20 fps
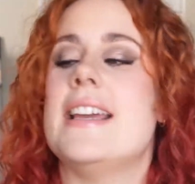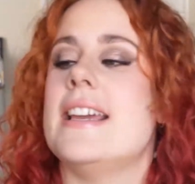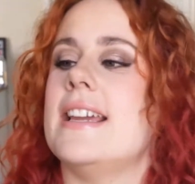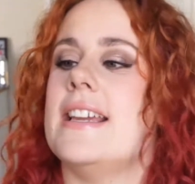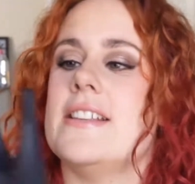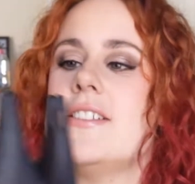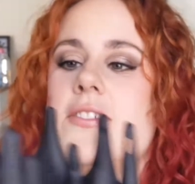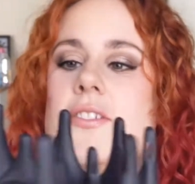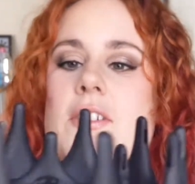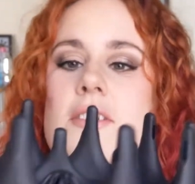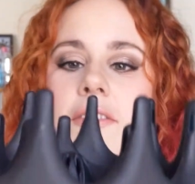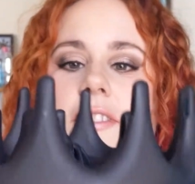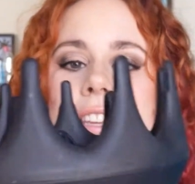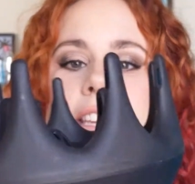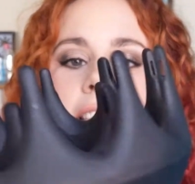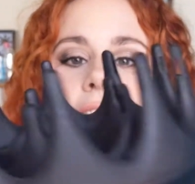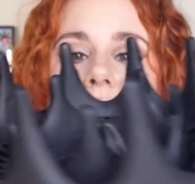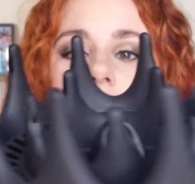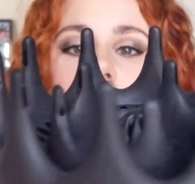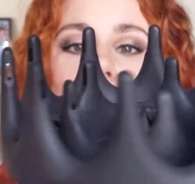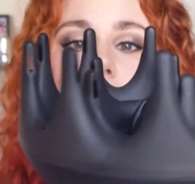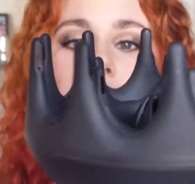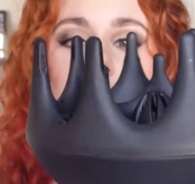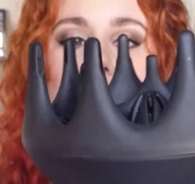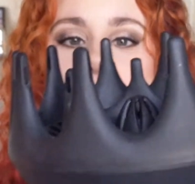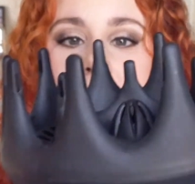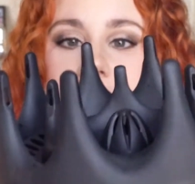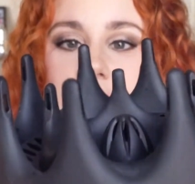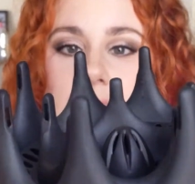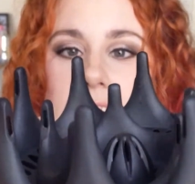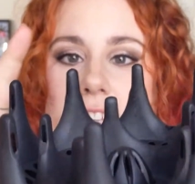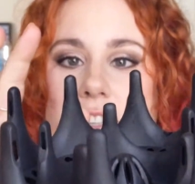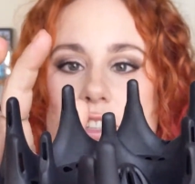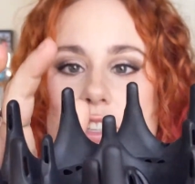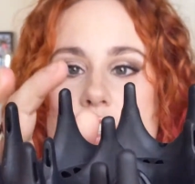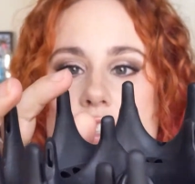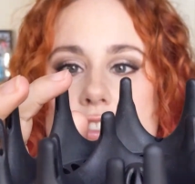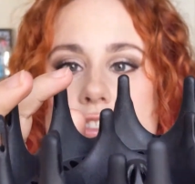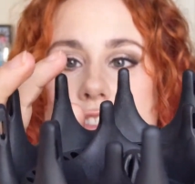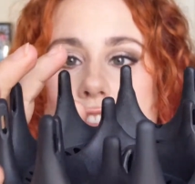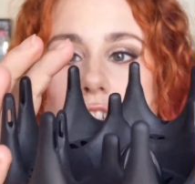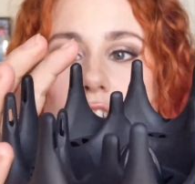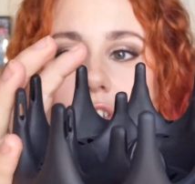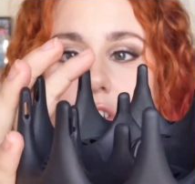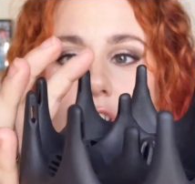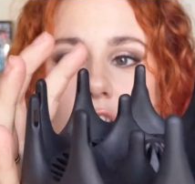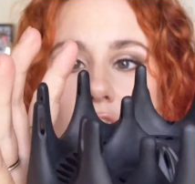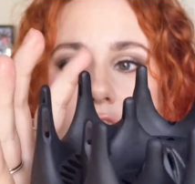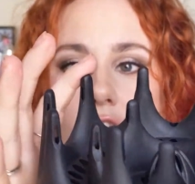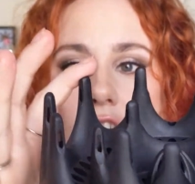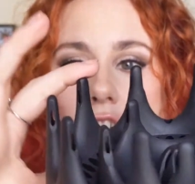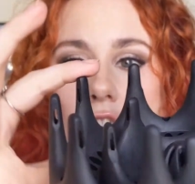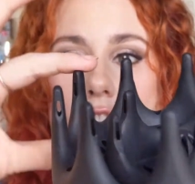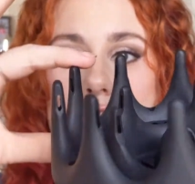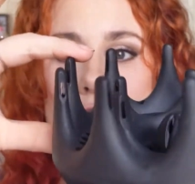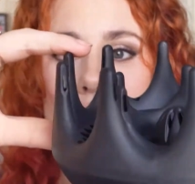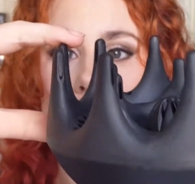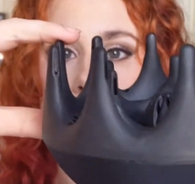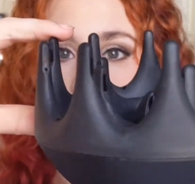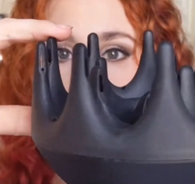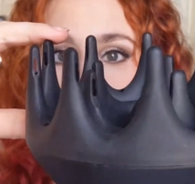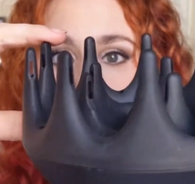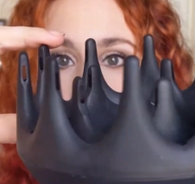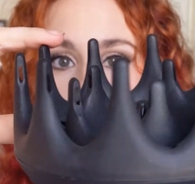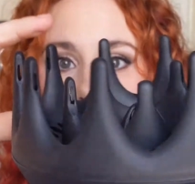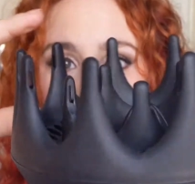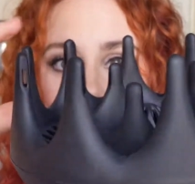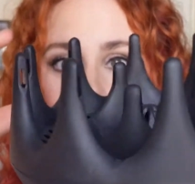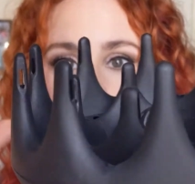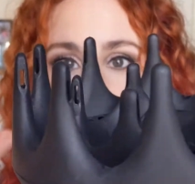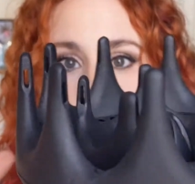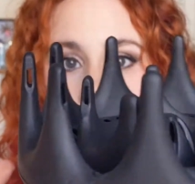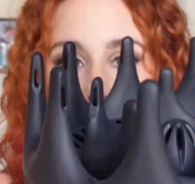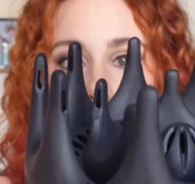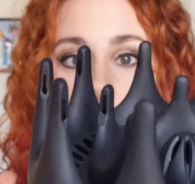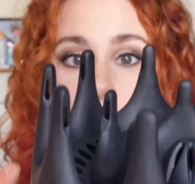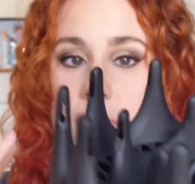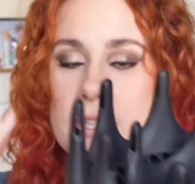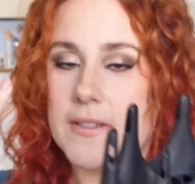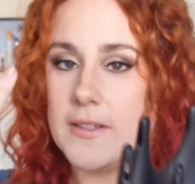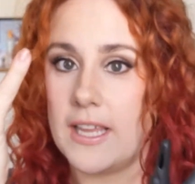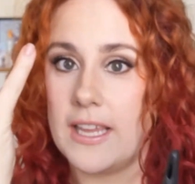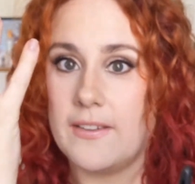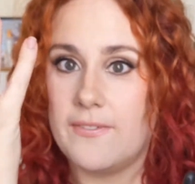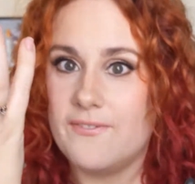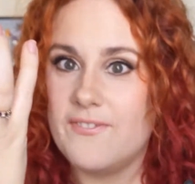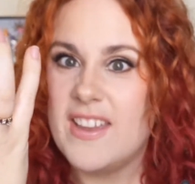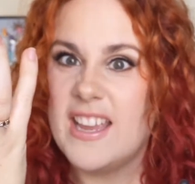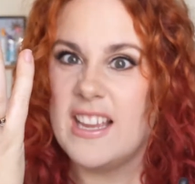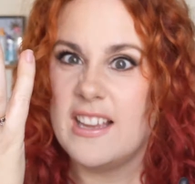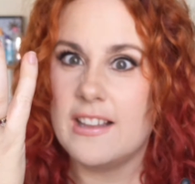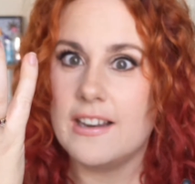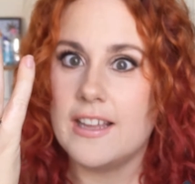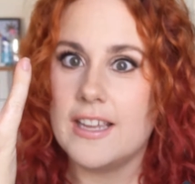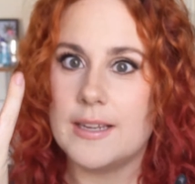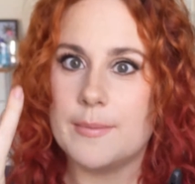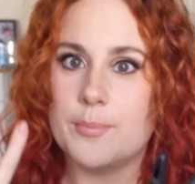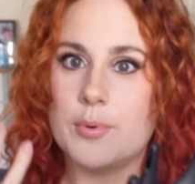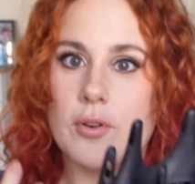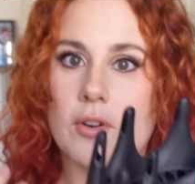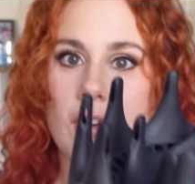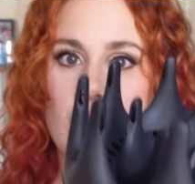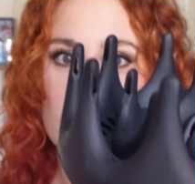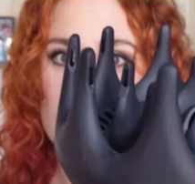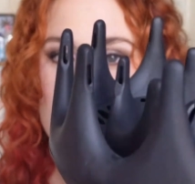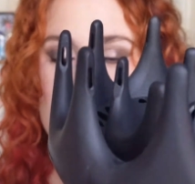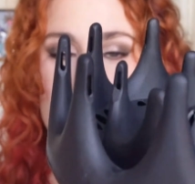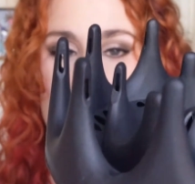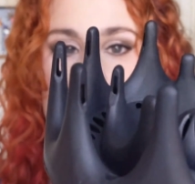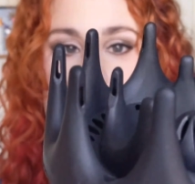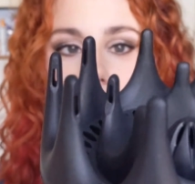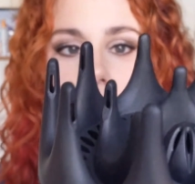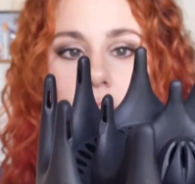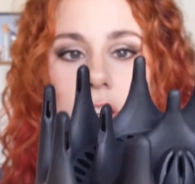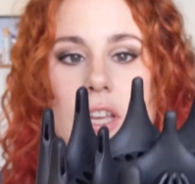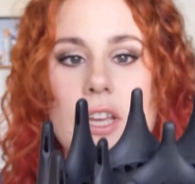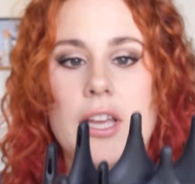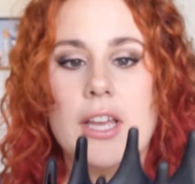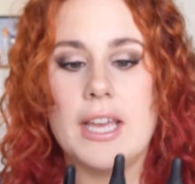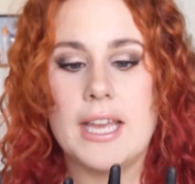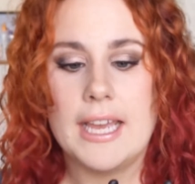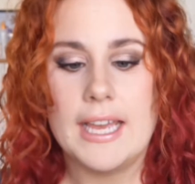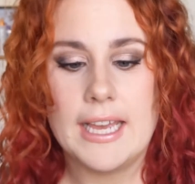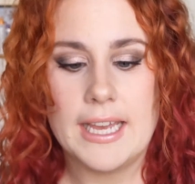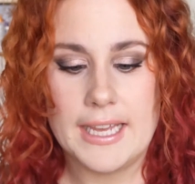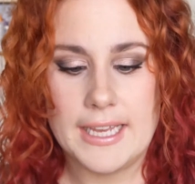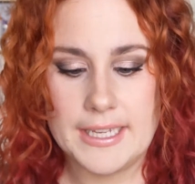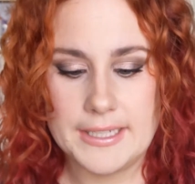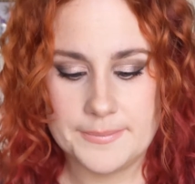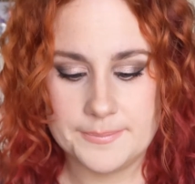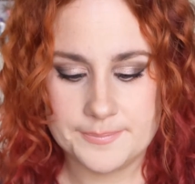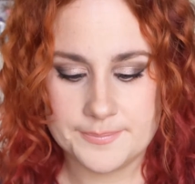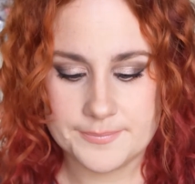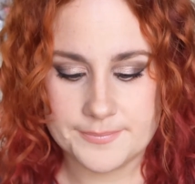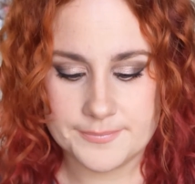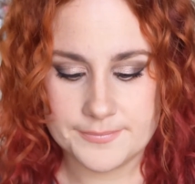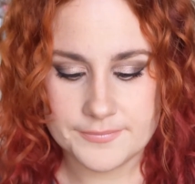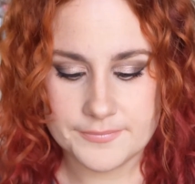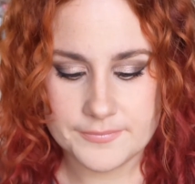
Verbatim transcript: It's got these really good long, almost like finger-like prongs. Um,